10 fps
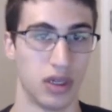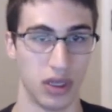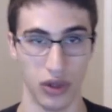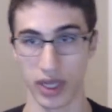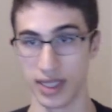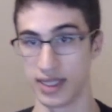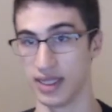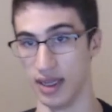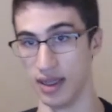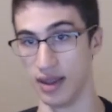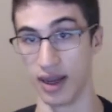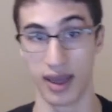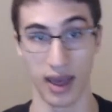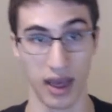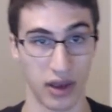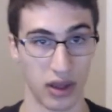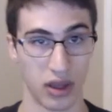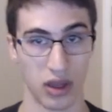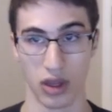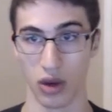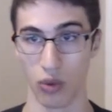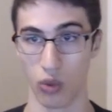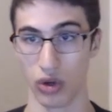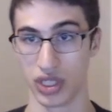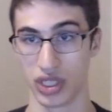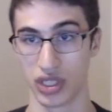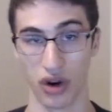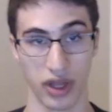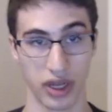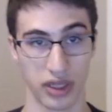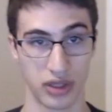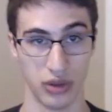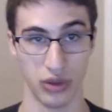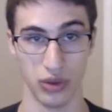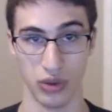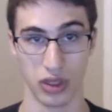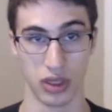You can see that again, we're starting to